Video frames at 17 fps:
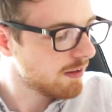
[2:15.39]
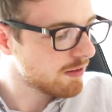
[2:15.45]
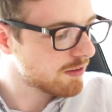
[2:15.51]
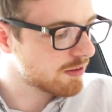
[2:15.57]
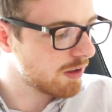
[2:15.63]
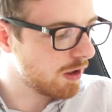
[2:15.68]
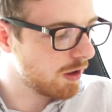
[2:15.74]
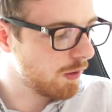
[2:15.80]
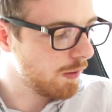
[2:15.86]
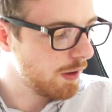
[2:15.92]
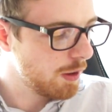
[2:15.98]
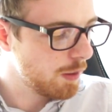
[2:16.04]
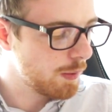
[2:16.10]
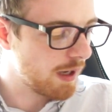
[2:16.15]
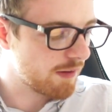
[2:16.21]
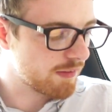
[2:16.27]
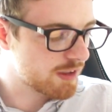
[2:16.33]
So,
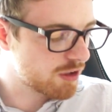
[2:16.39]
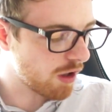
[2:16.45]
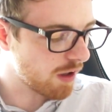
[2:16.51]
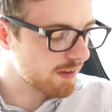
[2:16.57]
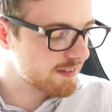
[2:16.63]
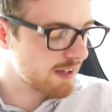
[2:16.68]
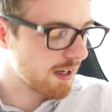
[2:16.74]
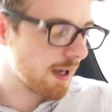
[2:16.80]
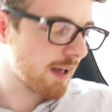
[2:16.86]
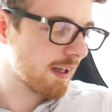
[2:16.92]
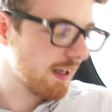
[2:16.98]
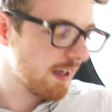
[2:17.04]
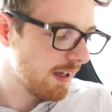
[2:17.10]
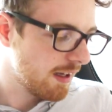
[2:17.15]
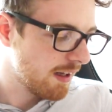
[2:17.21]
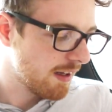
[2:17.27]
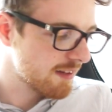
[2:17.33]
we have a dog tag,
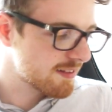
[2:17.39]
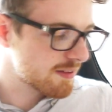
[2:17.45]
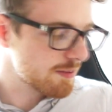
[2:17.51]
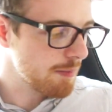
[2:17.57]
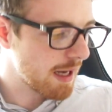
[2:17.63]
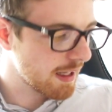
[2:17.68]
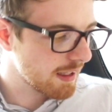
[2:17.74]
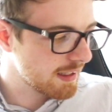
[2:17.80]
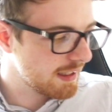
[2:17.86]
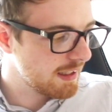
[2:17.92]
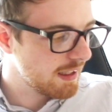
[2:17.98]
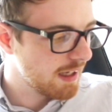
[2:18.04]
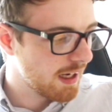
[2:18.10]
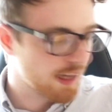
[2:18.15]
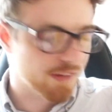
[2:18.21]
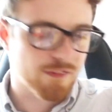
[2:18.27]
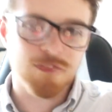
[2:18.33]
a Smelly,
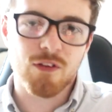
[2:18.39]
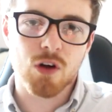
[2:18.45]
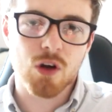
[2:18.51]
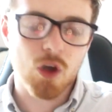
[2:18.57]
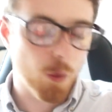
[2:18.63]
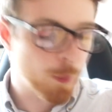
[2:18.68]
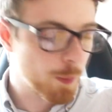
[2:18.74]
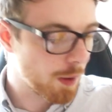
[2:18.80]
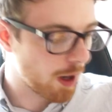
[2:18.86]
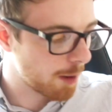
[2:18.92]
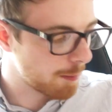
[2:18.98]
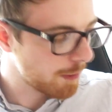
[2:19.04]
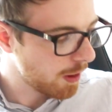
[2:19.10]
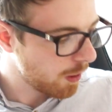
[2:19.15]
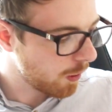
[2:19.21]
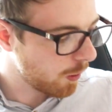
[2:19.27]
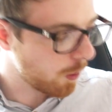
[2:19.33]
and a Funko
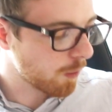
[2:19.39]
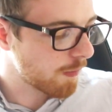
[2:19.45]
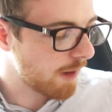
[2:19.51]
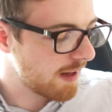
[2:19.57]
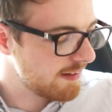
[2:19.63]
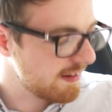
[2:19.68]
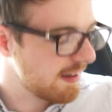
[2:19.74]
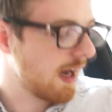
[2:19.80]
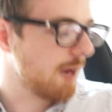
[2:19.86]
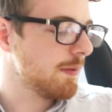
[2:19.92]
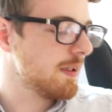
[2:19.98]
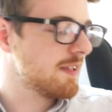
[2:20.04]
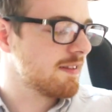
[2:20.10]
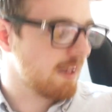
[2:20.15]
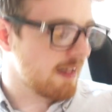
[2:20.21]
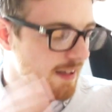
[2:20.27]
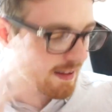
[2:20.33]
Pop. Already, I
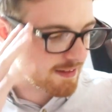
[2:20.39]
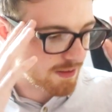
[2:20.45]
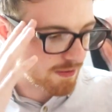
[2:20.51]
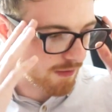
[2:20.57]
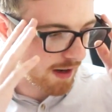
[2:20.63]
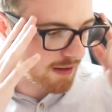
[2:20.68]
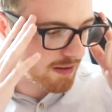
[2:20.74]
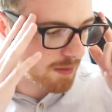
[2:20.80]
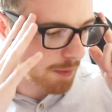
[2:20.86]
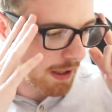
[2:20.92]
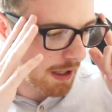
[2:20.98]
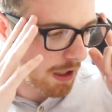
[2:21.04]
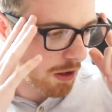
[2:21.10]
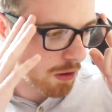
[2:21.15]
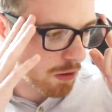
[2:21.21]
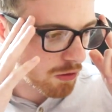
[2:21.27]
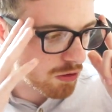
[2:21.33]
would say that's around
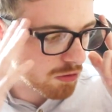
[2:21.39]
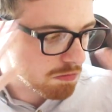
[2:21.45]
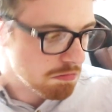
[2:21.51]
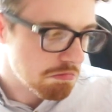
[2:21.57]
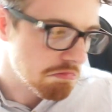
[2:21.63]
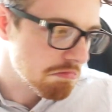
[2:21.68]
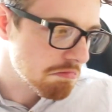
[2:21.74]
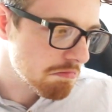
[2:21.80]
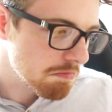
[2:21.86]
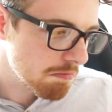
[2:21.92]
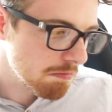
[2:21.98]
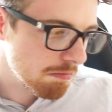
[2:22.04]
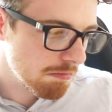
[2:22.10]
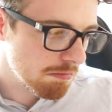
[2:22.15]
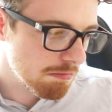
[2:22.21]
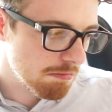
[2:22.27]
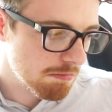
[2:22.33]
about,
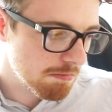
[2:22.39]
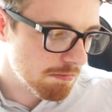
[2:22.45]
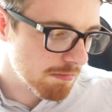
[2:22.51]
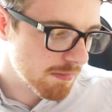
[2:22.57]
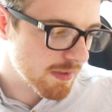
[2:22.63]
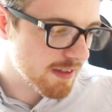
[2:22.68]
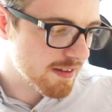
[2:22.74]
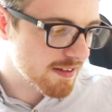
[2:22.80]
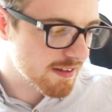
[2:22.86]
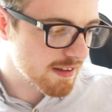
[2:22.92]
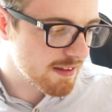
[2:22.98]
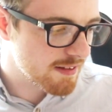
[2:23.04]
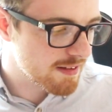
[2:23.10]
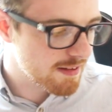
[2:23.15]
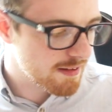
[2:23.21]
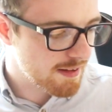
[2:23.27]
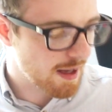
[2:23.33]
mm, see,
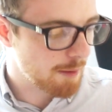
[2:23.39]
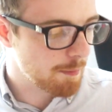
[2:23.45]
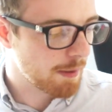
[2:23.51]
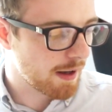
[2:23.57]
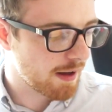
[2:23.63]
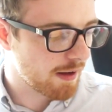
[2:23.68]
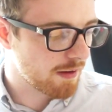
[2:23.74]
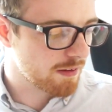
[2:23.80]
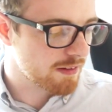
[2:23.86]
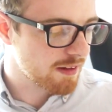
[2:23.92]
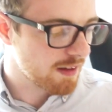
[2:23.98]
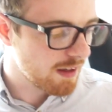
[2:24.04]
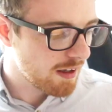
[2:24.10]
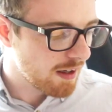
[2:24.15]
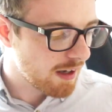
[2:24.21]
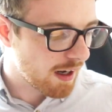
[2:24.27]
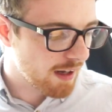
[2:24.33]
10 pound.
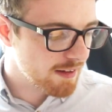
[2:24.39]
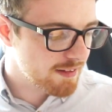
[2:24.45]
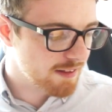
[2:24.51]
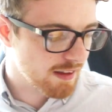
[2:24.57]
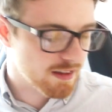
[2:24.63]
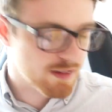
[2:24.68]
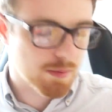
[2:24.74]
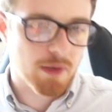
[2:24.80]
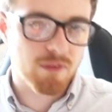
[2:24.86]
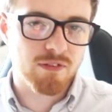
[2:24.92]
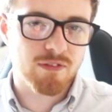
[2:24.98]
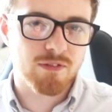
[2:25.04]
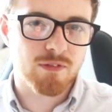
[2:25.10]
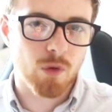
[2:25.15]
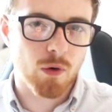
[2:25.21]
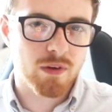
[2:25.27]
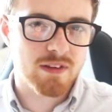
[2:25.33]
I'd say it's about
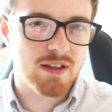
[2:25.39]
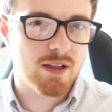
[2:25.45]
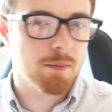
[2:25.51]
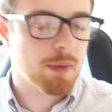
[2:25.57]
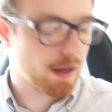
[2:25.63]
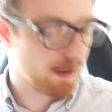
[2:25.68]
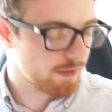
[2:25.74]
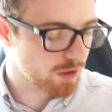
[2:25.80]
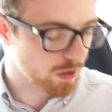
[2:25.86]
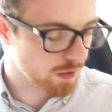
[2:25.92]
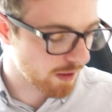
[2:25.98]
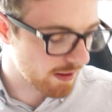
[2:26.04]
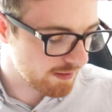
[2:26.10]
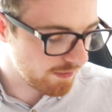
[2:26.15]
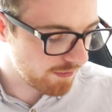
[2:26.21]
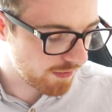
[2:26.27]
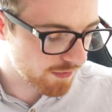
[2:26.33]
14 pound
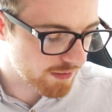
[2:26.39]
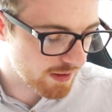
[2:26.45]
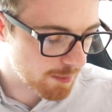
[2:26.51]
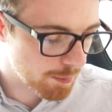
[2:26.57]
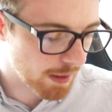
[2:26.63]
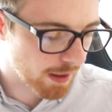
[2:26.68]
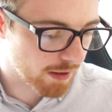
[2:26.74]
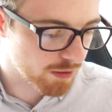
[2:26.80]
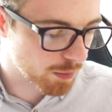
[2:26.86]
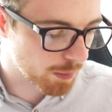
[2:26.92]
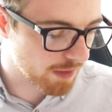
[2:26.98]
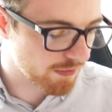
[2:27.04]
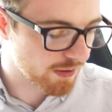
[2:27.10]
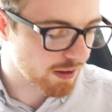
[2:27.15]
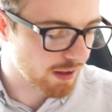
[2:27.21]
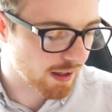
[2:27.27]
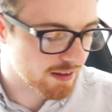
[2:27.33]
already, 15 pounds
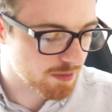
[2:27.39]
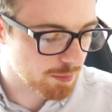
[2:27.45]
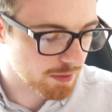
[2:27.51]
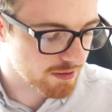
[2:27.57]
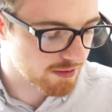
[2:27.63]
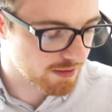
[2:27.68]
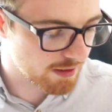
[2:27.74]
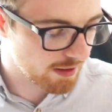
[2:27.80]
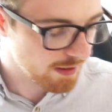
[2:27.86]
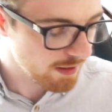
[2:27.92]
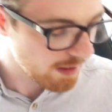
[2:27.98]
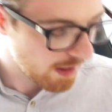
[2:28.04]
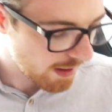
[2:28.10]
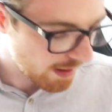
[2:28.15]
worth of collectibles in there.